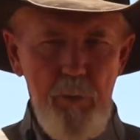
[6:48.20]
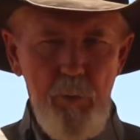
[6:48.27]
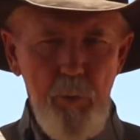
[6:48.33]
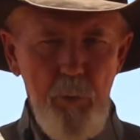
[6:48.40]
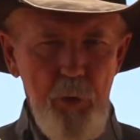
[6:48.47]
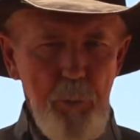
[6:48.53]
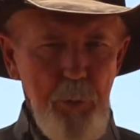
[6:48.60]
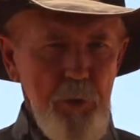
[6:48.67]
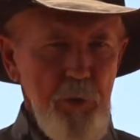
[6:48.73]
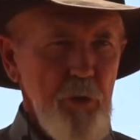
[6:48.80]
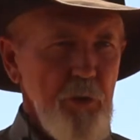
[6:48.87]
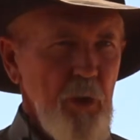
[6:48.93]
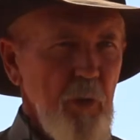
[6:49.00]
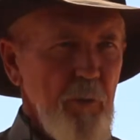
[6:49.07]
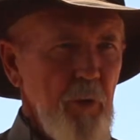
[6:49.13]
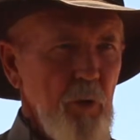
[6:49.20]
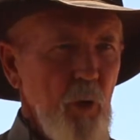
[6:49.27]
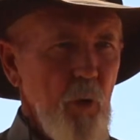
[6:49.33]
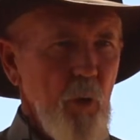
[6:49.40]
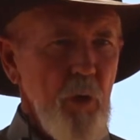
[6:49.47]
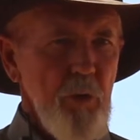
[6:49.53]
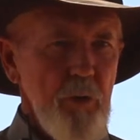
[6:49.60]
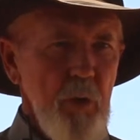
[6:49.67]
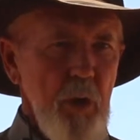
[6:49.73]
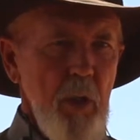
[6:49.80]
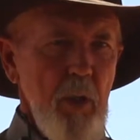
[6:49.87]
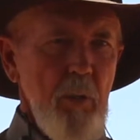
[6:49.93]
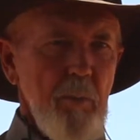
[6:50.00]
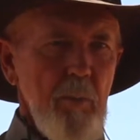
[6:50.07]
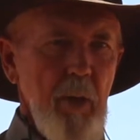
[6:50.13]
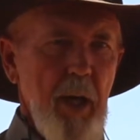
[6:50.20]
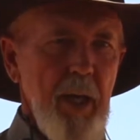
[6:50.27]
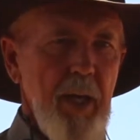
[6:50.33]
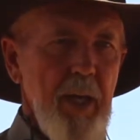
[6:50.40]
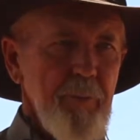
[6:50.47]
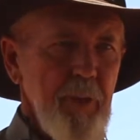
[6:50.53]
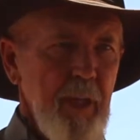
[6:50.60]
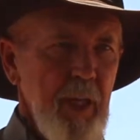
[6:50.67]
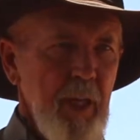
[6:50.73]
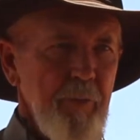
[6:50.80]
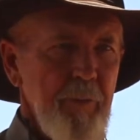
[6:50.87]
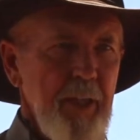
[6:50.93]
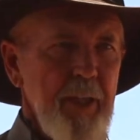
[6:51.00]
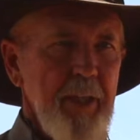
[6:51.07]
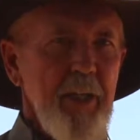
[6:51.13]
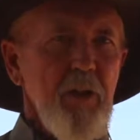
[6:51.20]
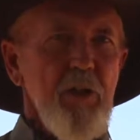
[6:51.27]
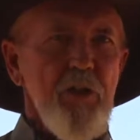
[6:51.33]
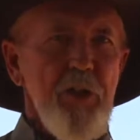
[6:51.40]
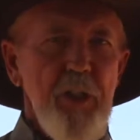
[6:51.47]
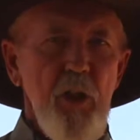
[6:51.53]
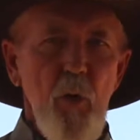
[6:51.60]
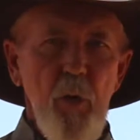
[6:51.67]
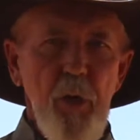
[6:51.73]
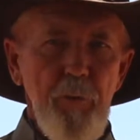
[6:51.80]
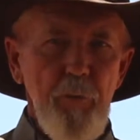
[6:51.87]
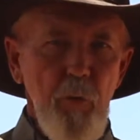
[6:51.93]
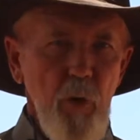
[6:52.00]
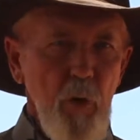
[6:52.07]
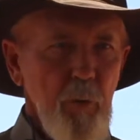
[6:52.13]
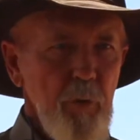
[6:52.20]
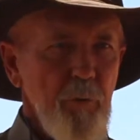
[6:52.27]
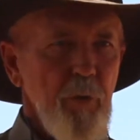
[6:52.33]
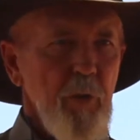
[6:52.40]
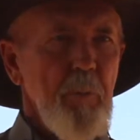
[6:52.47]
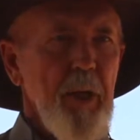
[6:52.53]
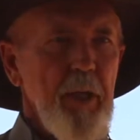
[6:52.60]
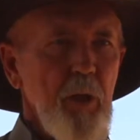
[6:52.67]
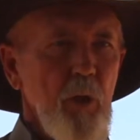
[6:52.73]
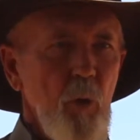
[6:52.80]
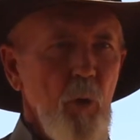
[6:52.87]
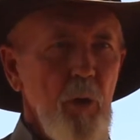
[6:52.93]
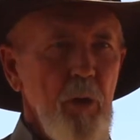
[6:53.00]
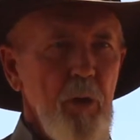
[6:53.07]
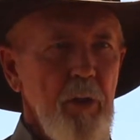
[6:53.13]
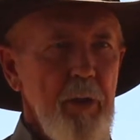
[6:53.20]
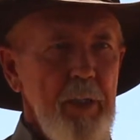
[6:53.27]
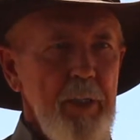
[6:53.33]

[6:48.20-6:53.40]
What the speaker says: when you put yourself on the horse, I have to have the energy going forward from my core.